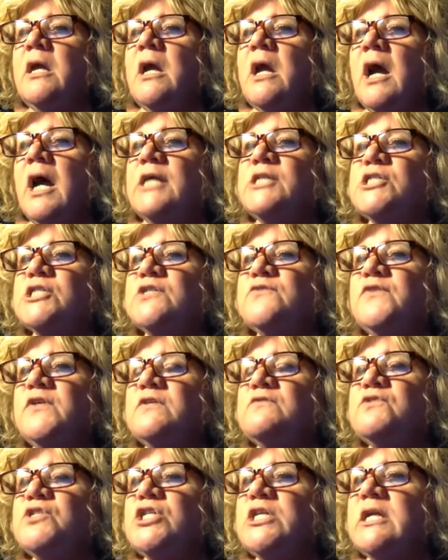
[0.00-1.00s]
I just feel
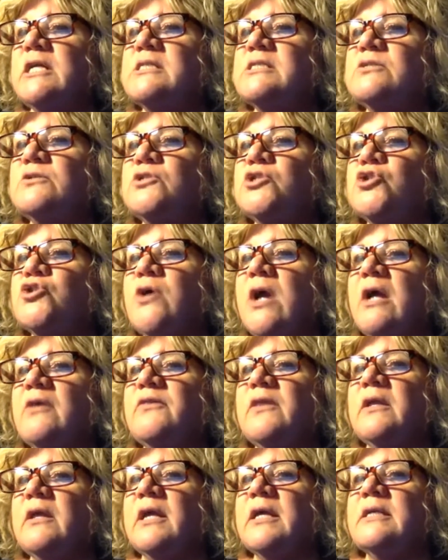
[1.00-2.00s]
if she gets on track,
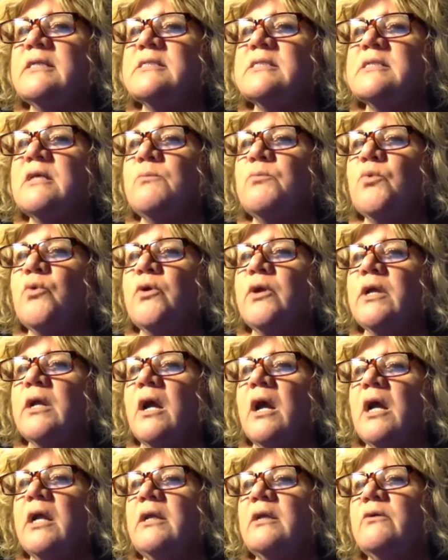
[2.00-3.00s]
then I can stop worrying.
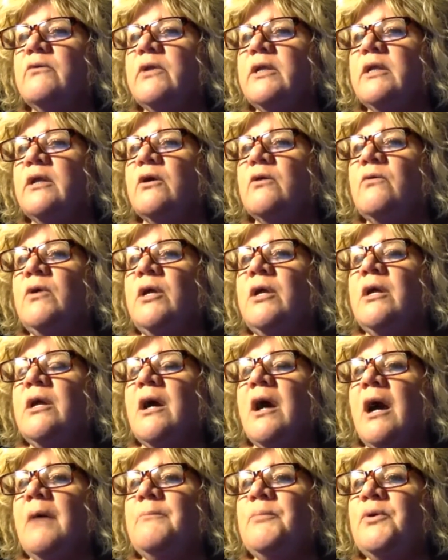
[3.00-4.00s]
I know.
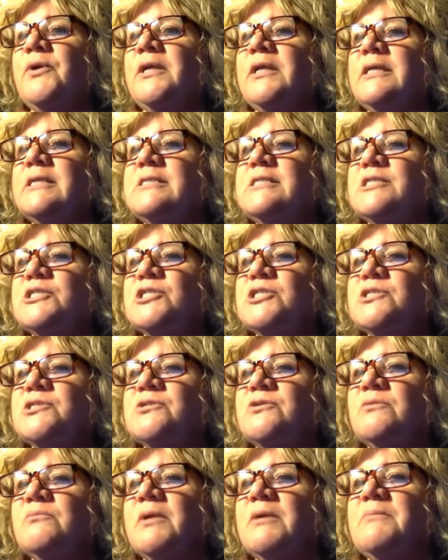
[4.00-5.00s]
I'm putting conditions
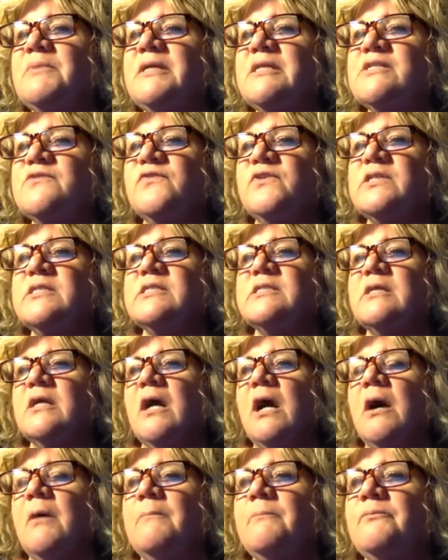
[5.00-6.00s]
on my peacefulness.
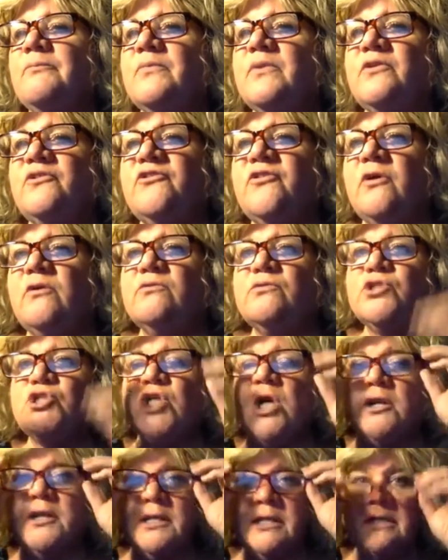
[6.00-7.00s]
So,
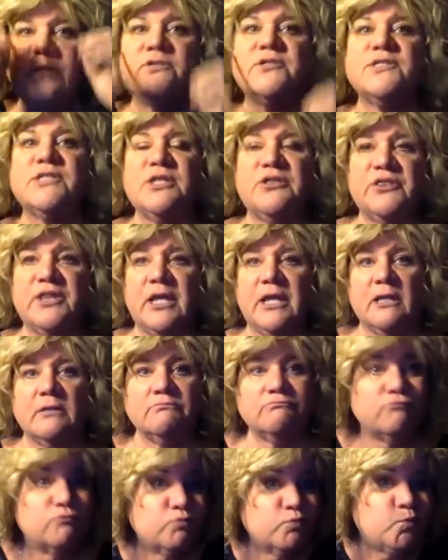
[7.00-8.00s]
Jonna, here's the
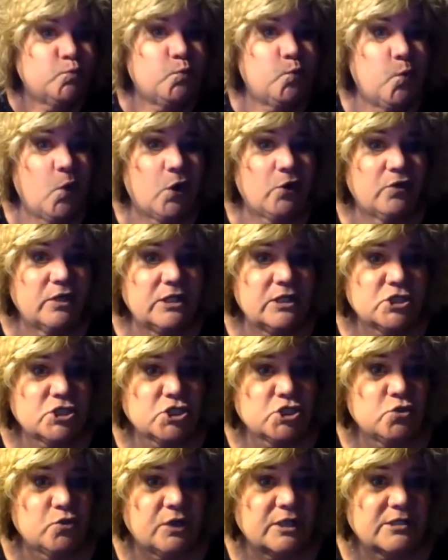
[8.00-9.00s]
thing. Worry is
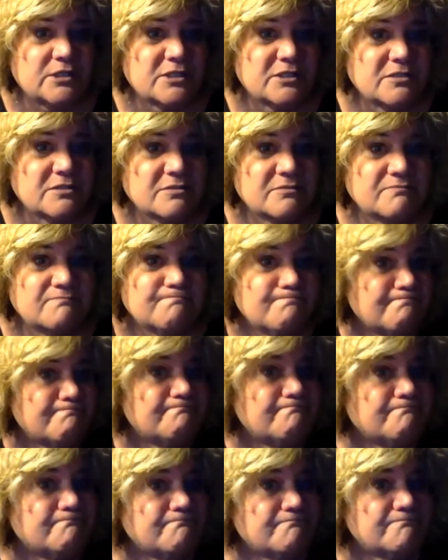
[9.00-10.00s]
choice.
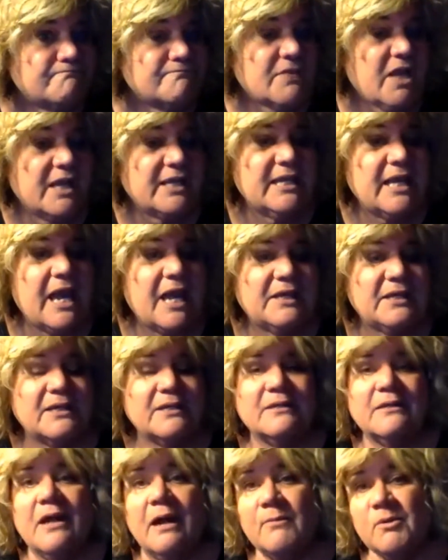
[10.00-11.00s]
I get
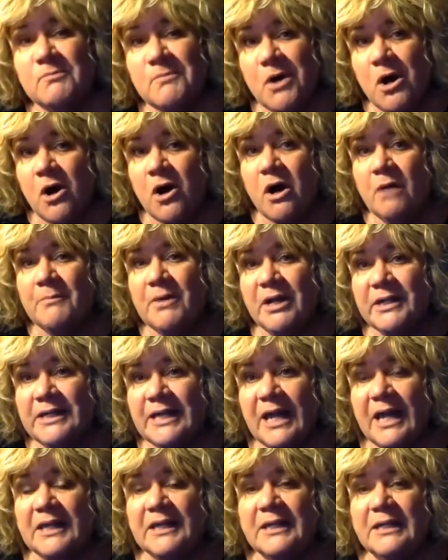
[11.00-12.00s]
it. I'm a mom. I
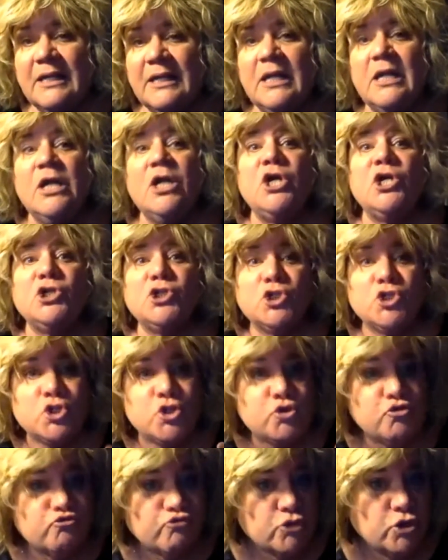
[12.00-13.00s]
get it.
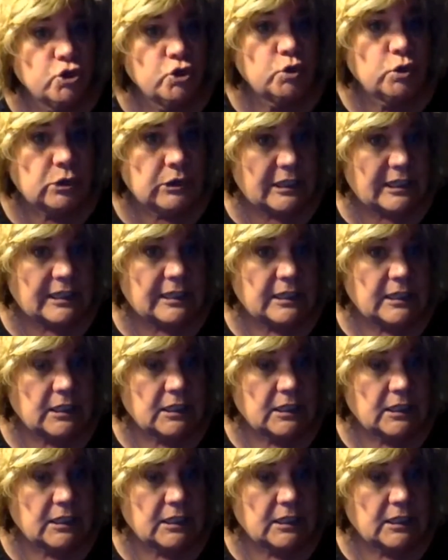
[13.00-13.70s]
Truly,